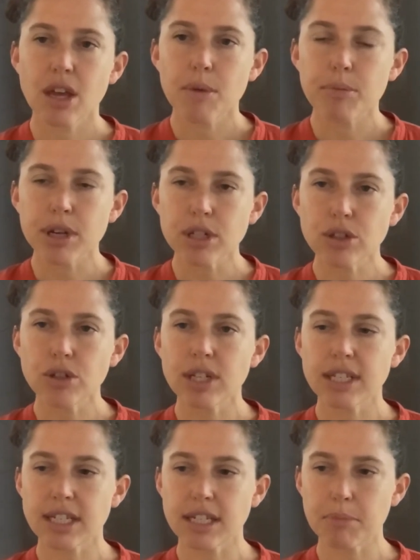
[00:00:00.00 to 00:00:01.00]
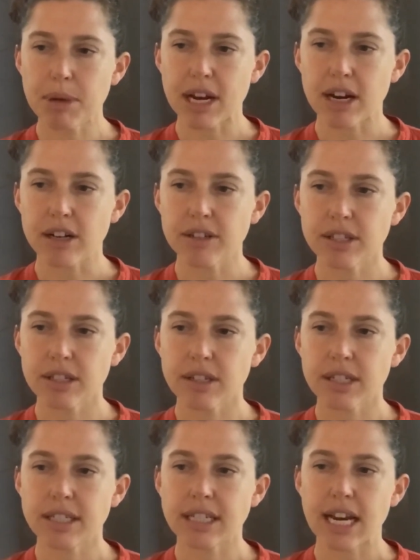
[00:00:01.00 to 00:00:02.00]
Put students into pairs,
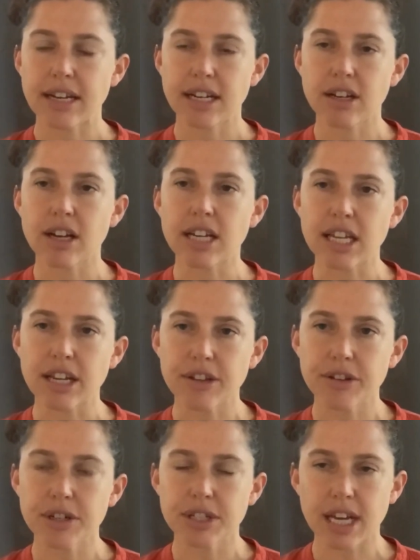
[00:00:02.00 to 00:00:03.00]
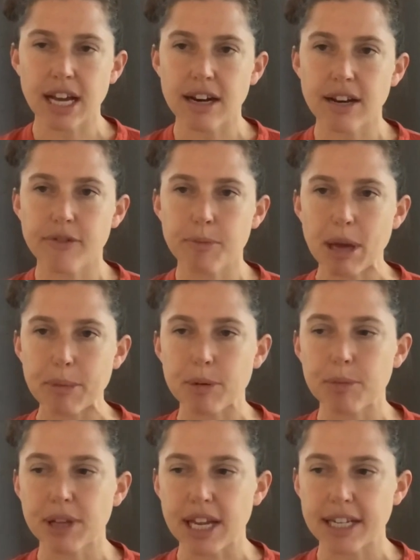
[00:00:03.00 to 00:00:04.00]
standing on either side of a paper
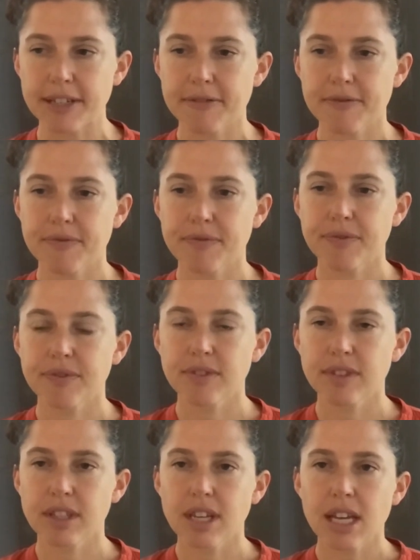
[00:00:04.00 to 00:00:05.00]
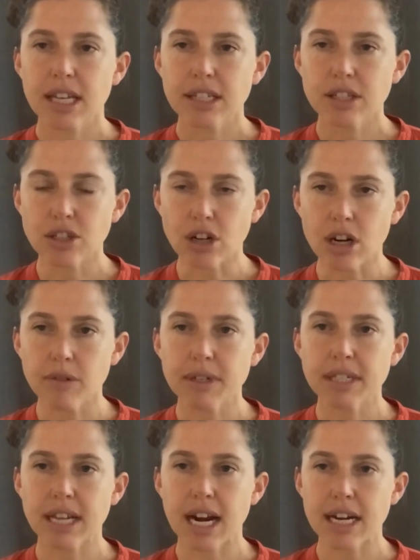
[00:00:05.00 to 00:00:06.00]
plate. Start
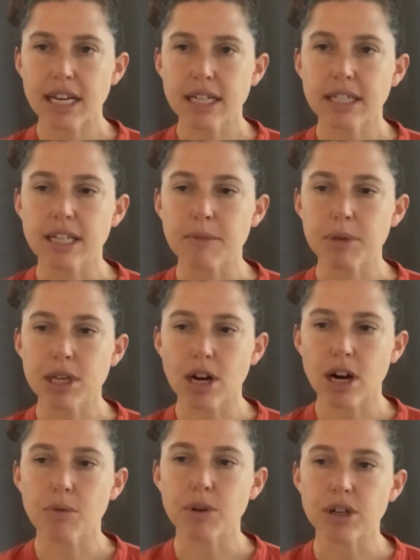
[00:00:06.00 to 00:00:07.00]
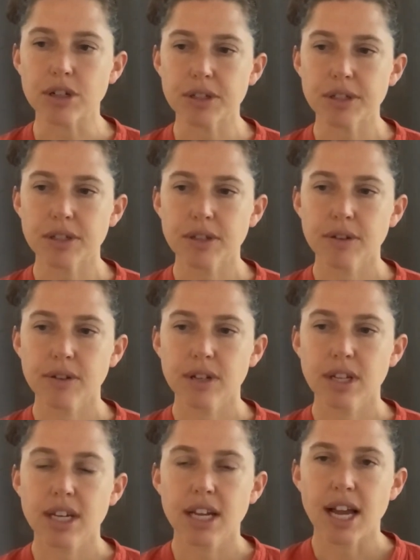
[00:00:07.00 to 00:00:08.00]
reciting TPR words,
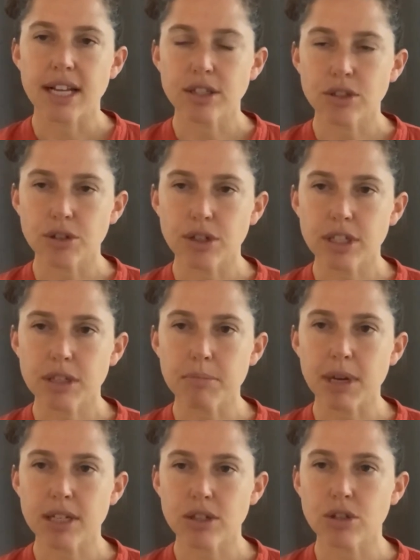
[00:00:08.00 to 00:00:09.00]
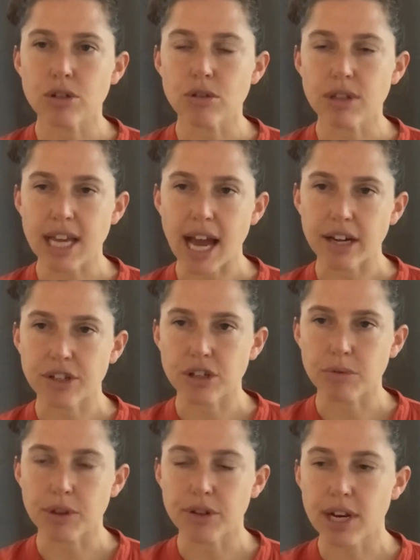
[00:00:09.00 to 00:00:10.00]
and students must do the
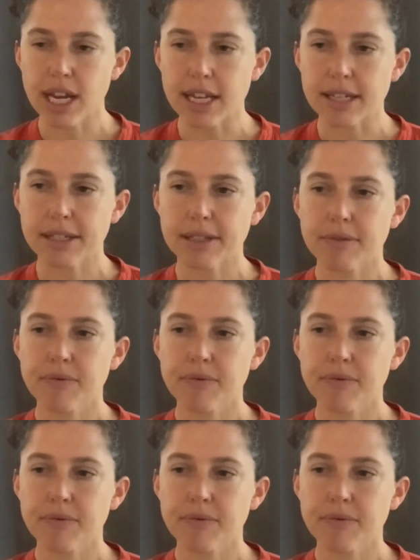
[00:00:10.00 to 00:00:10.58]
action with their hands.